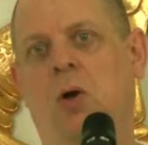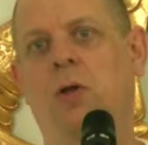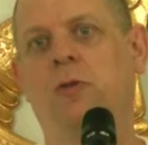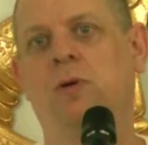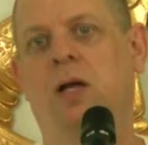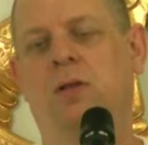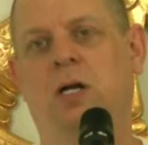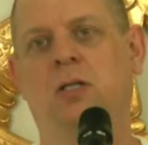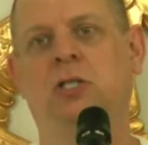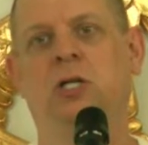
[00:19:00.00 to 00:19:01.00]
throughout the
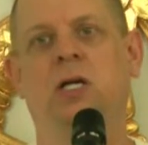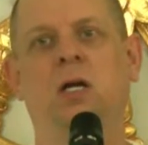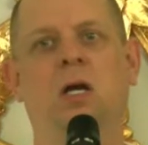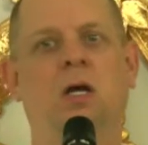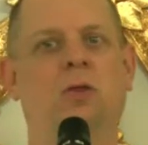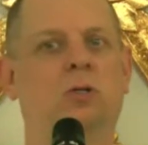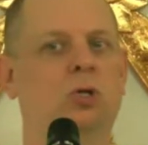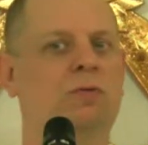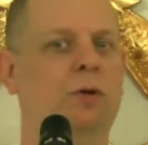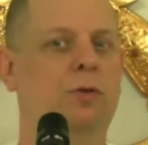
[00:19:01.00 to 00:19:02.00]
country, there's
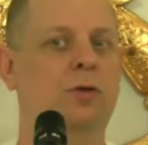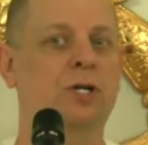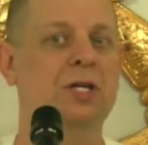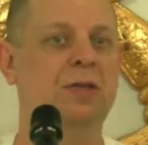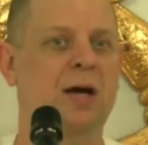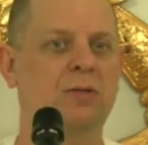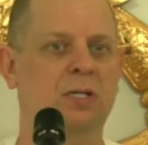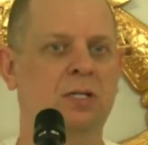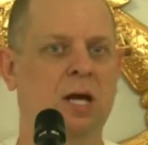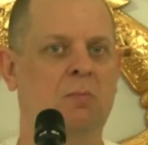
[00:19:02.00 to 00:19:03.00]
over
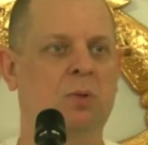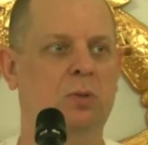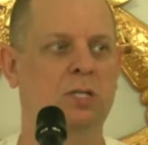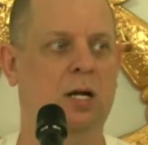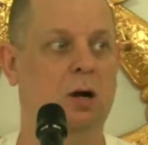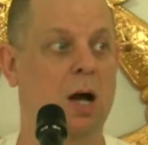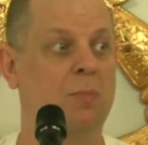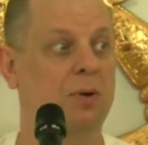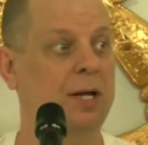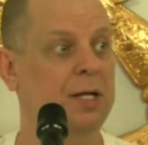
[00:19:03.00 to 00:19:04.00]
30,000 temples that are
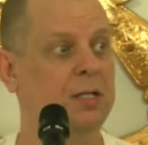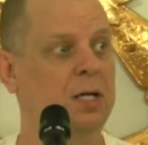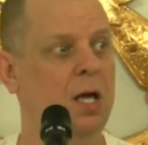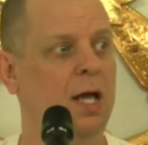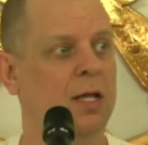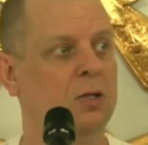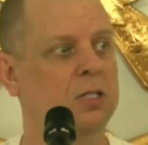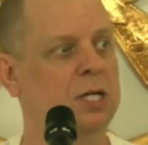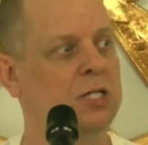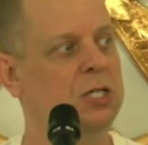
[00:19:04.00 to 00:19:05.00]
operating, and they're
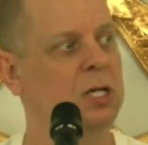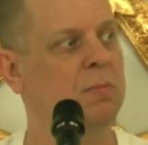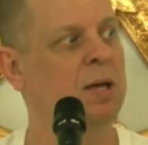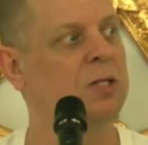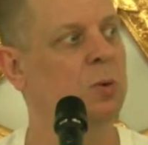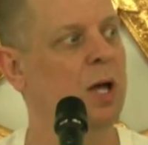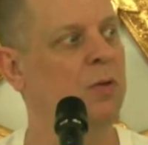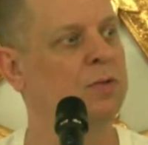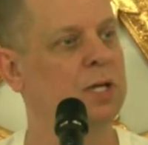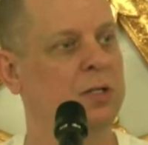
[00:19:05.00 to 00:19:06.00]
essentially mental
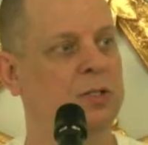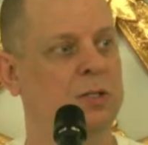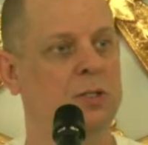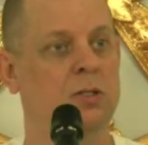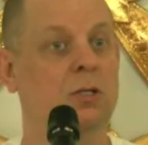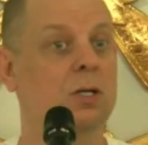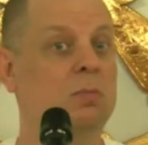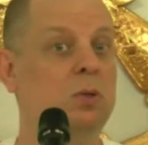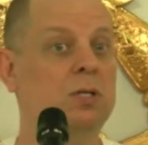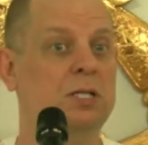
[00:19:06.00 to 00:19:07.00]
health centers. They're
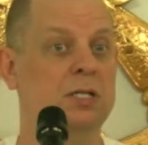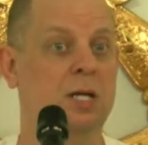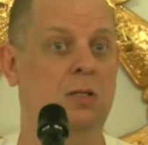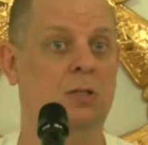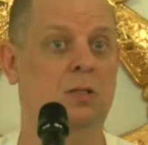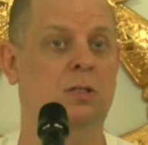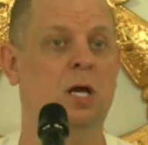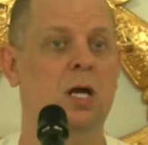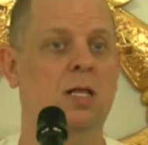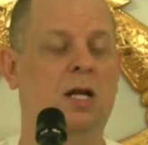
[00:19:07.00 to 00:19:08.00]
community centers
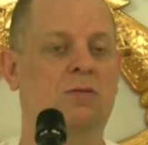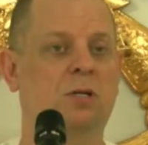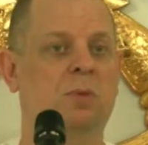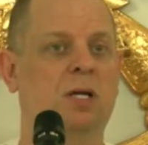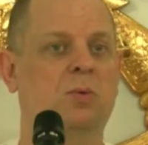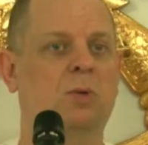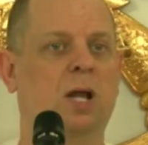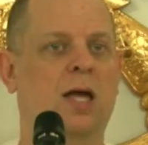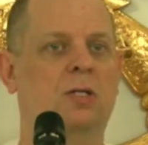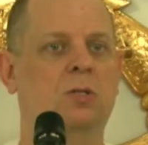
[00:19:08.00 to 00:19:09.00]
that if somebody would
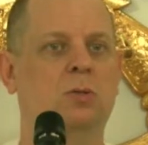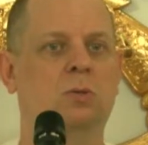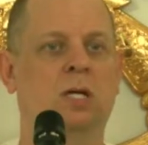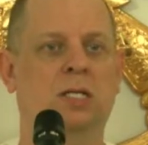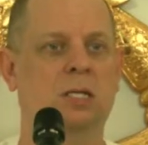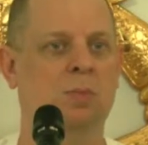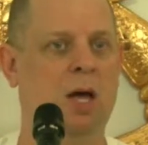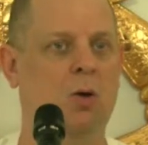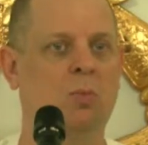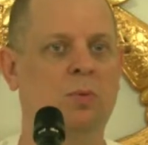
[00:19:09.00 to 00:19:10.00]
like to get some
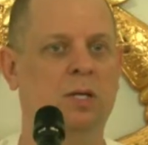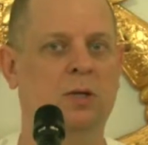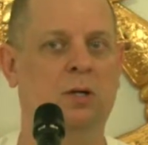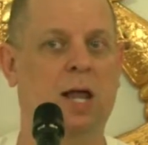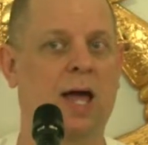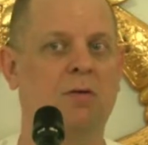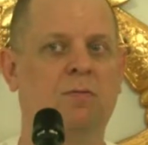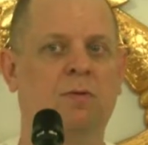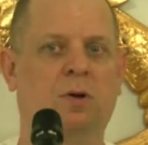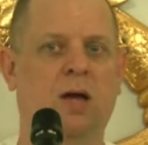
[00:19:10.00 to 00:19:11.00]
help in their
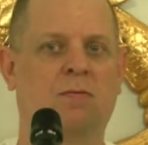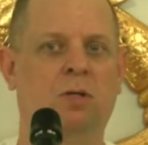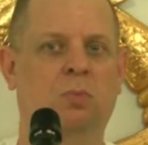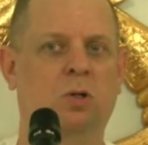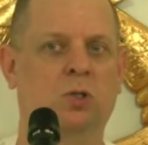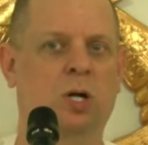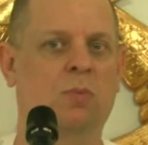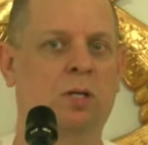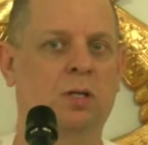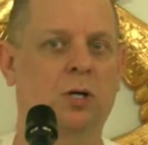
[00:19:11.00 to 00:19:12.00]
life, if they're having
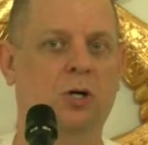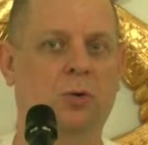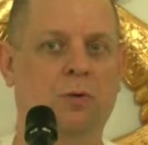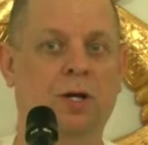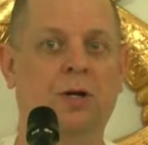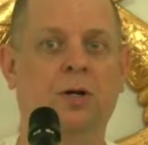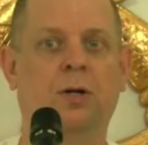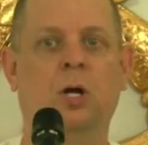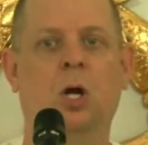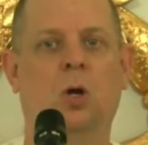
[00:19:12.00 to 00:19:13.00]
trouble in their
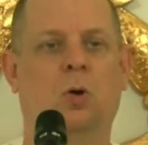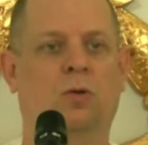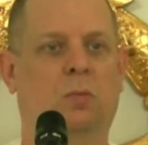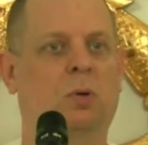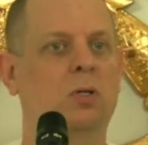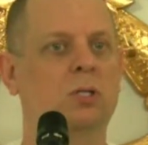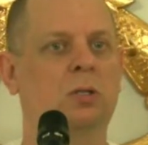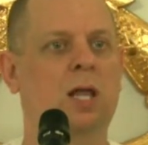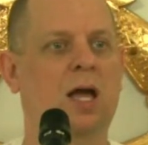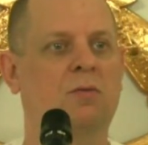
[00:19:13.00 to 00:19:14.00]
career or their
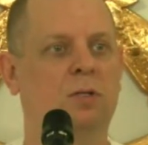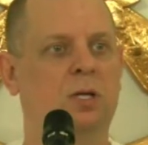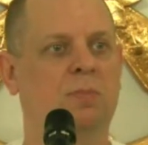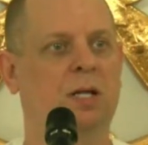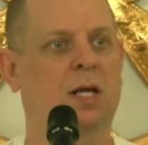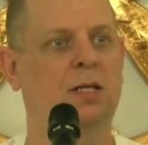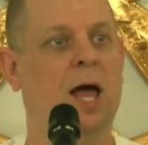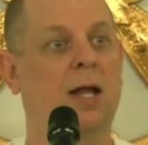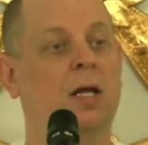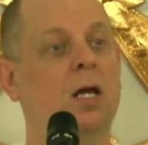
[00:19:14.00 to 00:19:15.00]
personal life or something like
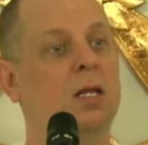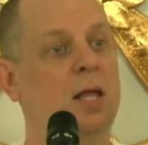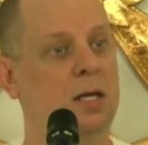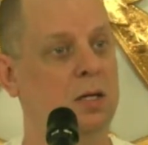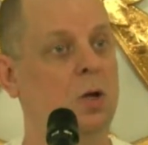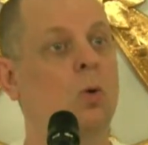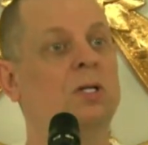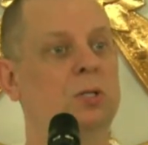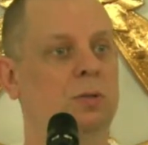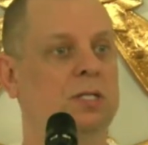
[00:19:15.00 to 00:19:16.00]
that, they can go
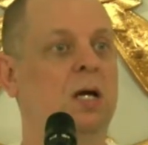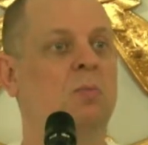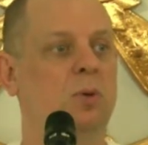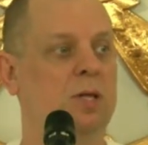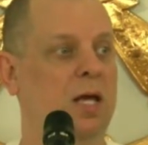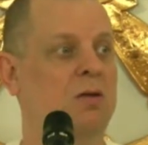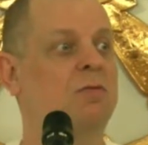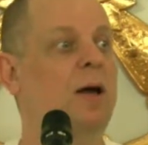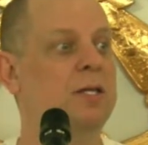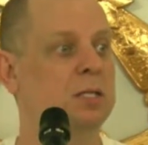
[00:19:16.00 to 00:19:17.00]
into a temple and they can
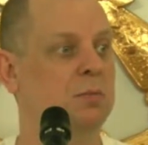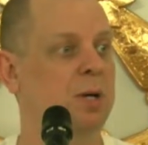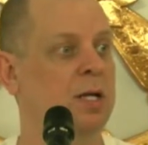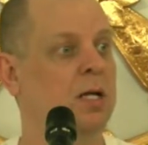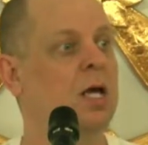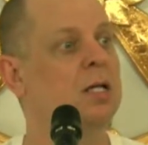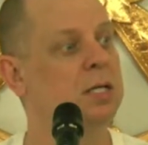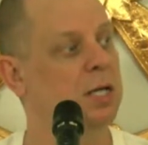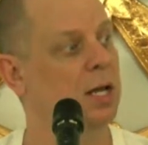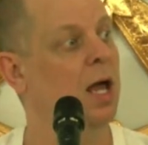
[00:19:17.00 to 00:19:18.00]
find somebody
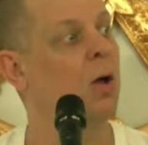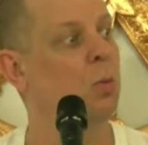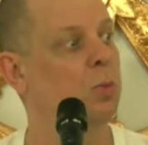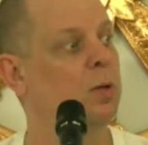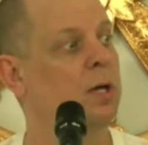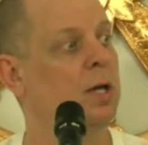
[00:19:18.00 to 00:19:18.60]
to get help.